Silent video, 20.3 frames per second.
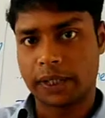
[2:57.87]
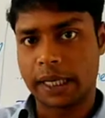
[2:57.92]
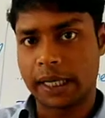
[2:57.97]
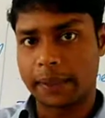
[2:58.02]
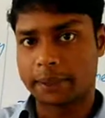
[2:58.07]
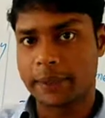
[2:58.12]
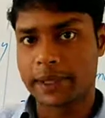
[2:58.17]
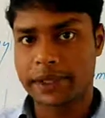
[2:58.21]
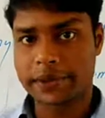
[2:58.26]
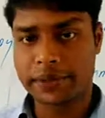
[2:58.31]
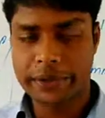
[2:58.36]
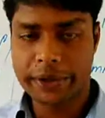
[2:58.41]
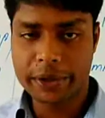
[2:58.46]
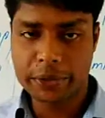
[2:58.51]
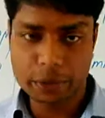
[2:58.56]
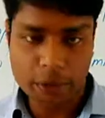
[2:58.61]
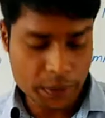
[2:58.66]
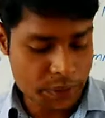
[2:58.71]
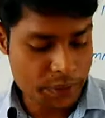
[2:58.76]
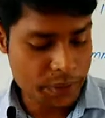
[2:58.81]
That means we
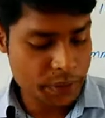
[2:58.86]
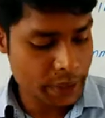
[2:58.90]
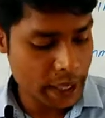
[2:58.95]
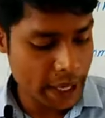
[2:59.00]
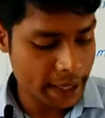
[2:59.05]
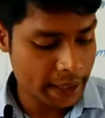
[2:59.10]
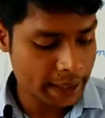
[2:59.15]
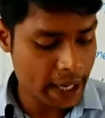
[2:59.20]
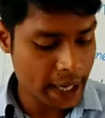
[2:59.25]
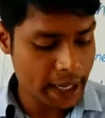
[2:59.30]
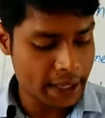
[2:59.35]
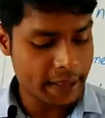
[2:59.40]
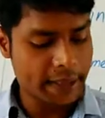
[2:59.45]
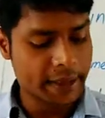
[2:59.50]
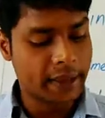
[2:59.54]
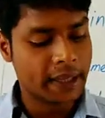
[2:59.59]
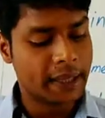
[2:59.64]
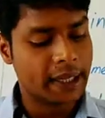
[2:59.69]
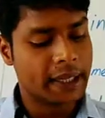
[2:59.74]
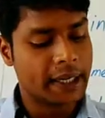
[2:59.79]
want to state
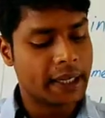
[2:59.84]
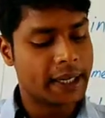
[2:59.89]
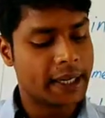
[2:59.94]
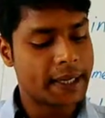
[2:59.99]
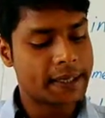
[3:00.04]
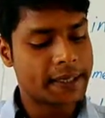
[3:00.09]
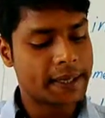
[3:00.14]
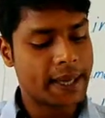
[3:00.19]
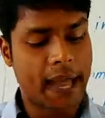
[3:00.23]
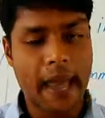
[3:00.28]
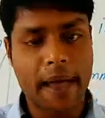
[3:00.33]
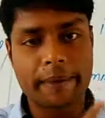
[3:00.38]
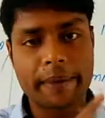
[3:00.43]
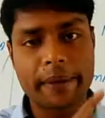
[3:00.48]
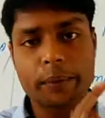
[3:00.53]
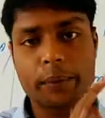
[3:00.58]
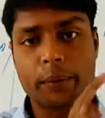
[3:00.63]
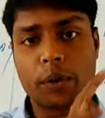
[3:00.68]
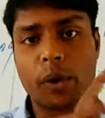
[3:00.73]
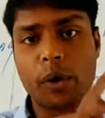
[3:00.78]
that it is
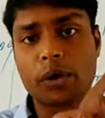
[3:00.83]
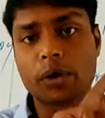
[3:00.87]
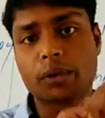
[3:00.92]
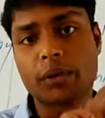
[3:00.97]
having more